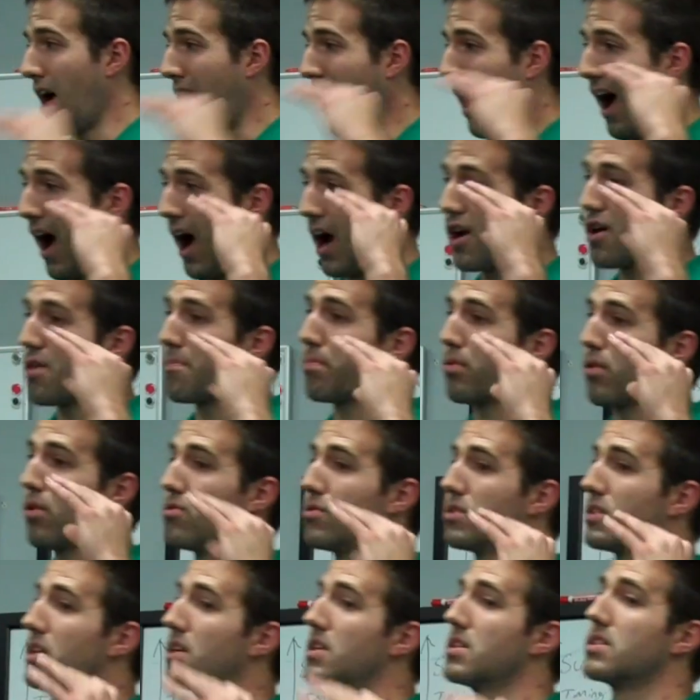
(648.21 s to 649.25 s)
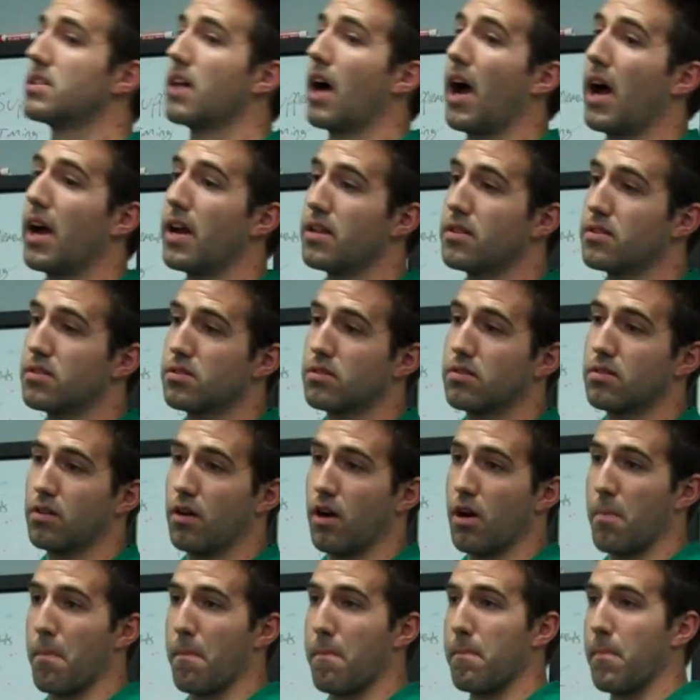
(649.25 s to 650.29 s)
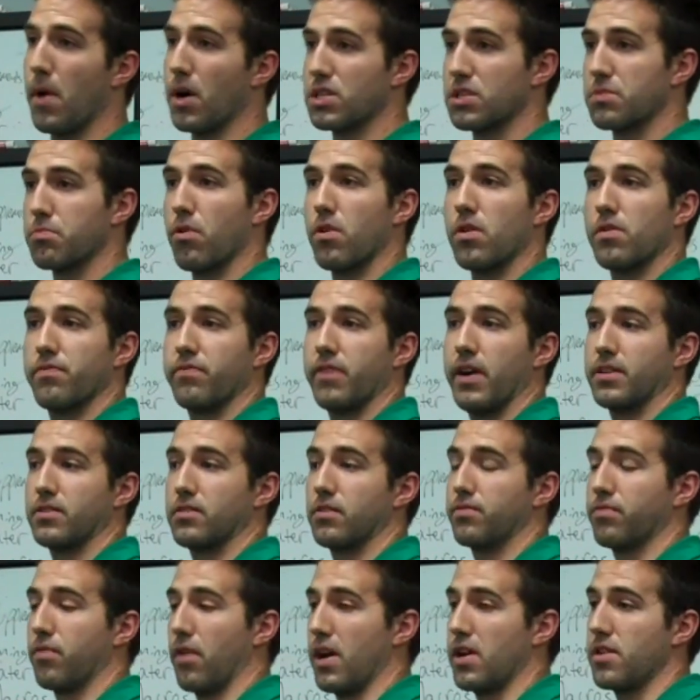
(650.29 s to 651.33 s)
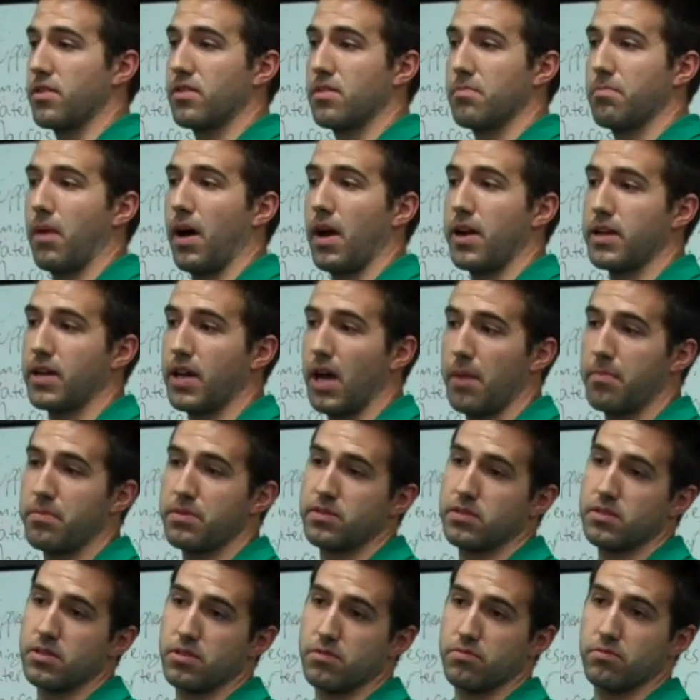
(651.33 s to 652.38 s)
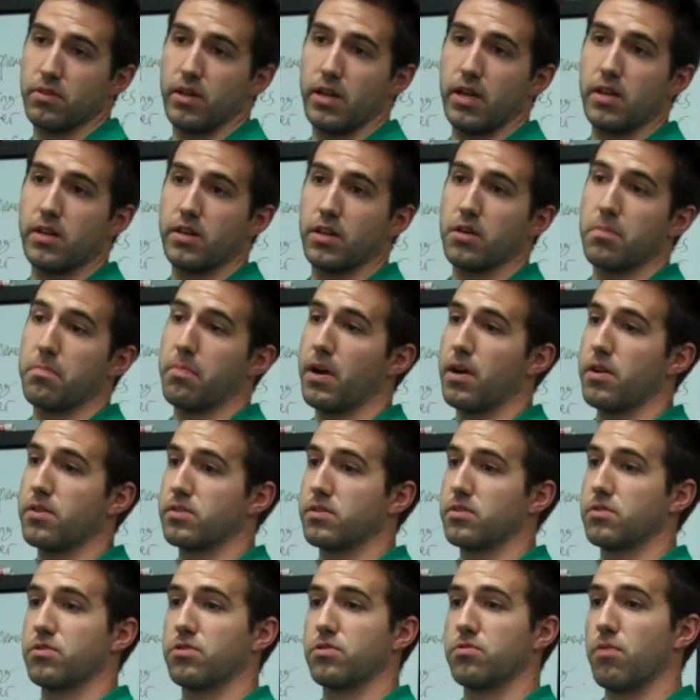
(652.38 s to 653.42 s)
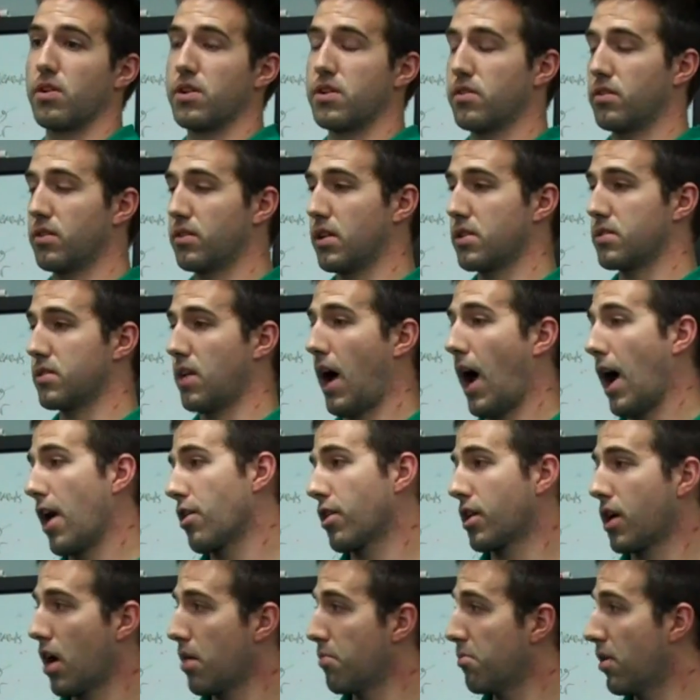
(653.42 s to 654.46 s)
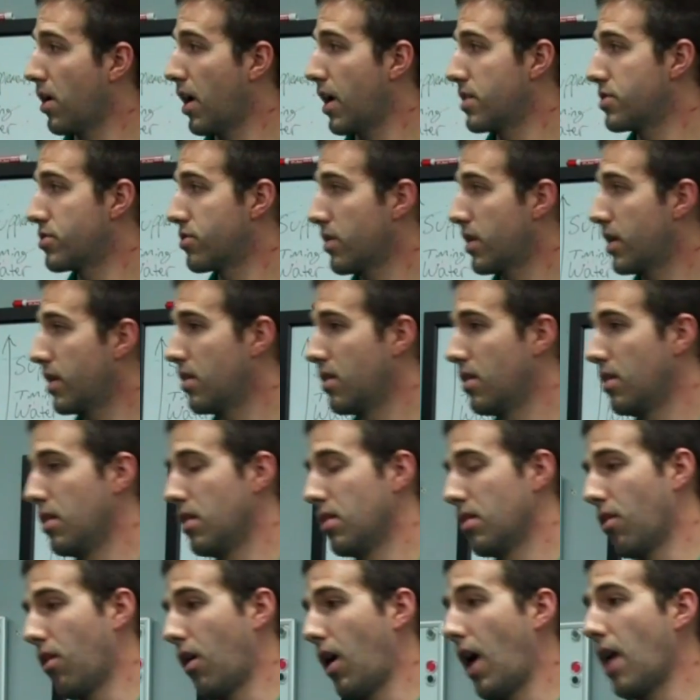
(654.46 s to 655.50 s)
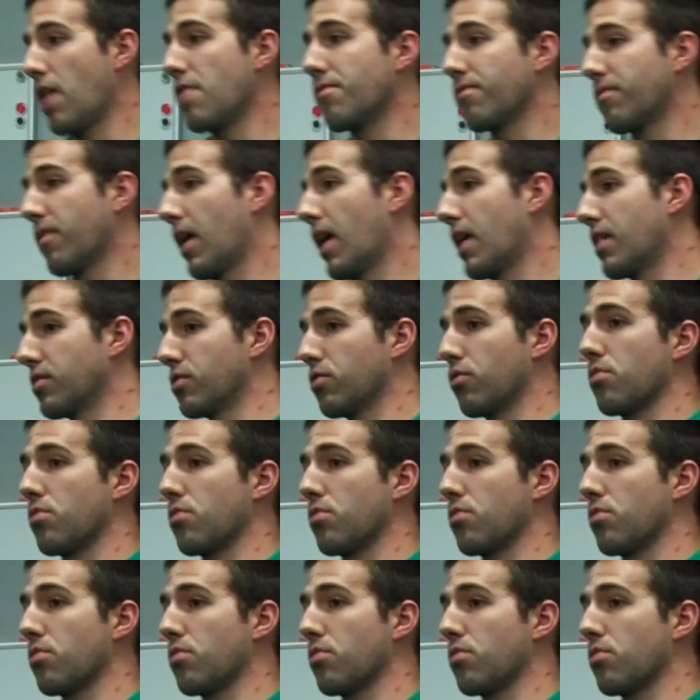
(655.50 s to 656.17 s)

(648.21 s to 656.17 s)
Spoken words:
higher protein diets are much more effective for anything body composition related in comparison to anything that's higher carbohydrate or higher fat and